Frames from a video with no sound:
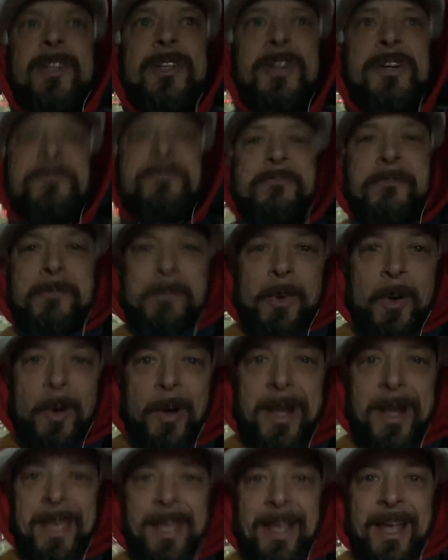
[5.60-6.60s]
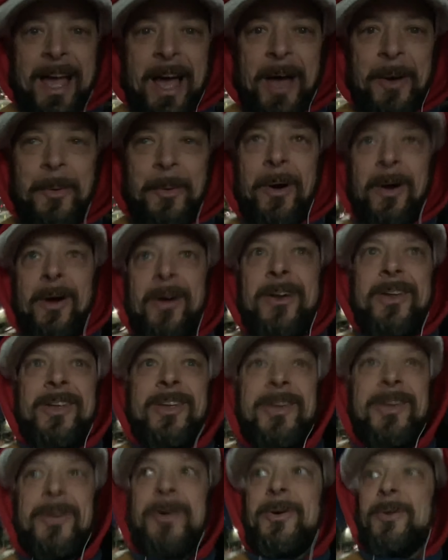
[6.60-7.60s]
Good morning, how are
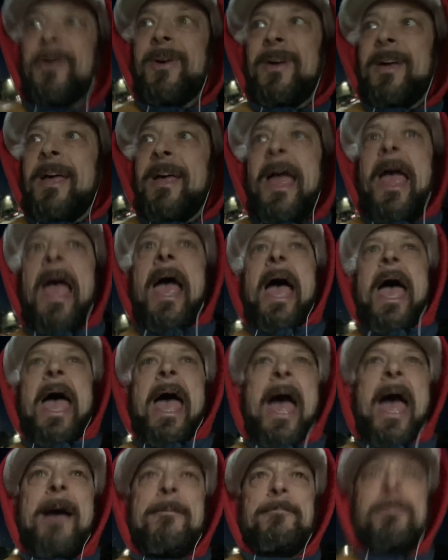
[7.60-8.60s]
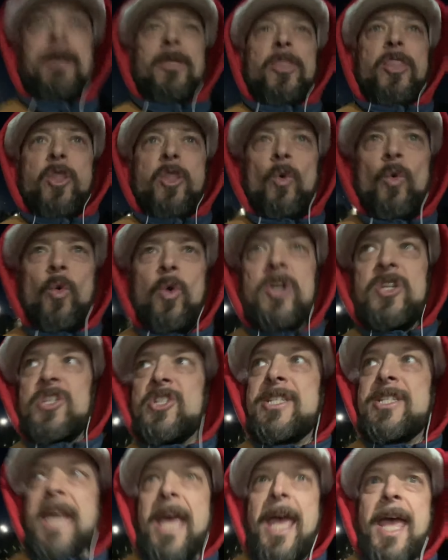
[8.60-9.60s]
you? Happy
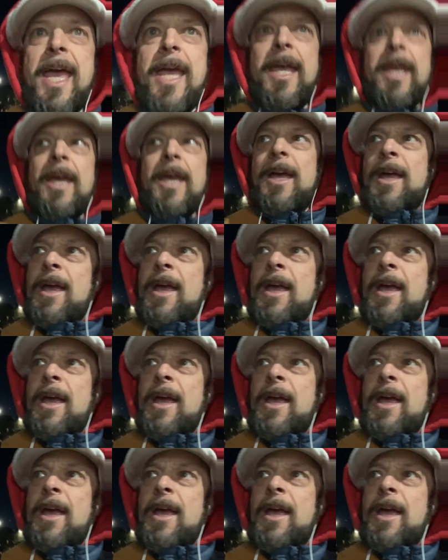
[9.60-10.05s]
Thursday.